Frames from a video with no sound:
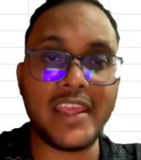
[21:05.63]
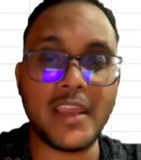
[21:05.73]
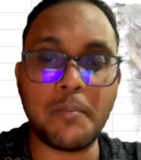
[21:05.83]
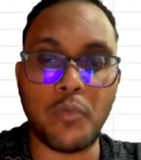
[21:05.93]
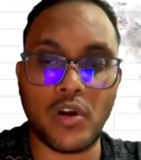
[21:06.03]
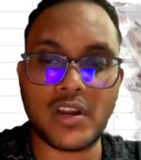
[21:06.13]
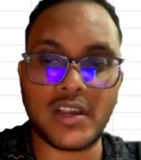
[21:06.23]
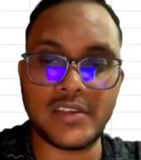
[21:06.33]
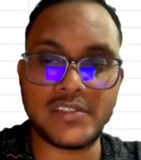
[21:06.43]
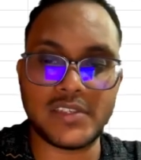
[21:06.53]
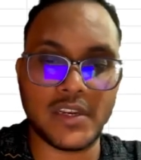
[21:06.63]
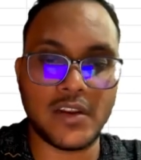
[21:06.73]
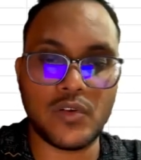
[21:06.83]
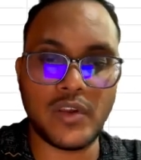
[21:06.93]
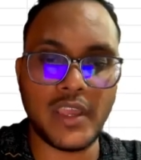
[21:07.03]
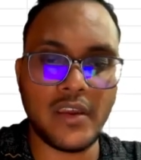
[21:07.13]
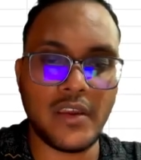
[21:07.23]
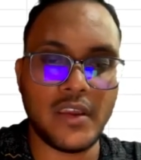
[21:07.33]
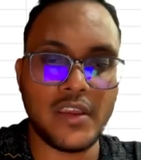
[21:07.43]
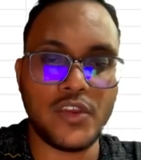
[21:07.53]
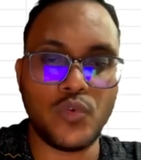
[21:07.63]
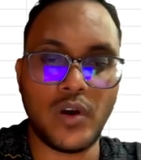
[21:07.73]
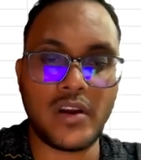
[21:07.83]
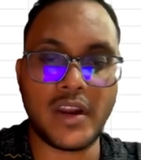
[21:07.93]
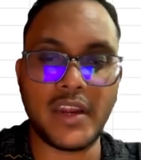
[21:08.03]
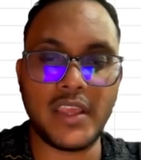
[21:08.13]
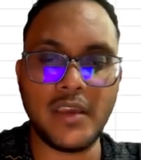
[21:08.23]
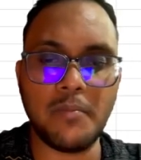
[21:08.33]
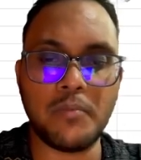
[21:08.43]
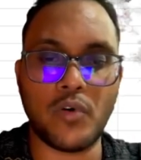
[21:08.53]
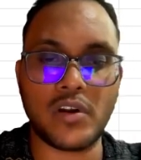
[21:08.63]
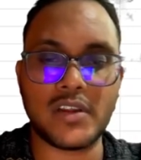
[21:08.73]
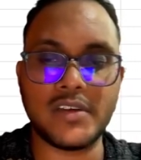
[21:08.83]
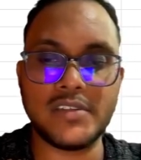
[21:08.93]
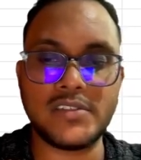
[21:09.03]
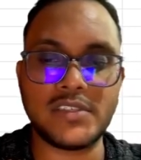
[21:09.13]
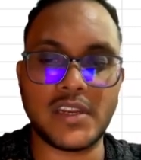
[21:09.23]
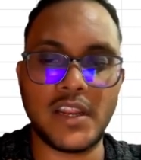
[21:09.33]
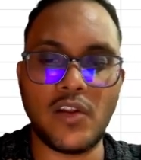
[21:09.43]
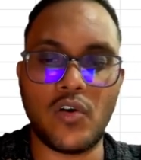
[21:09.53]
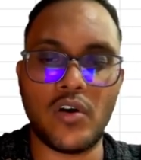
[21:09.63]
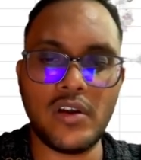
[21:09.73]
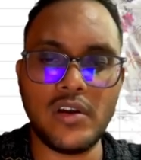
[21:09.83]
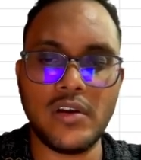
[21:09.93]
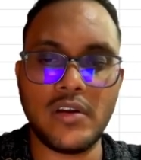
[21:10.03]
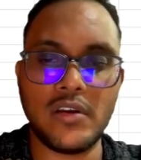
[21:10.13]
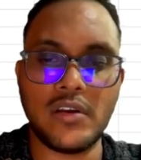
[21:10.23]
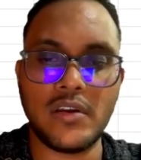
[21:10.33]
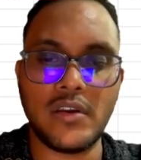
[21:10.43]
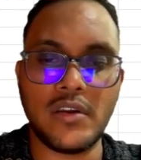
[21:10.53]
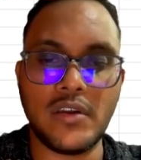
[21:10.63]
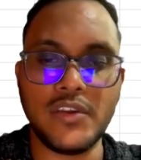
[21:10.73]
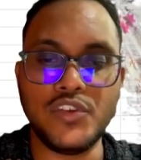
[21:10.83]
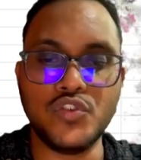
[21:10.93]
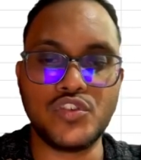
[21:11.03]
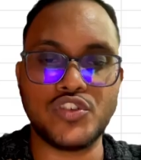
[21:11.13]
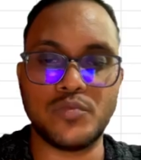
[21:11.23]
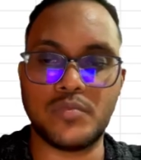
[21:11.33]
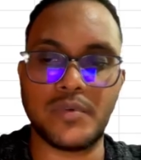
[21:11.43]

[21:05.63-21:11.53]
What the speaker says: a podcast channel, okay? You are running a podcast channel on YouTube.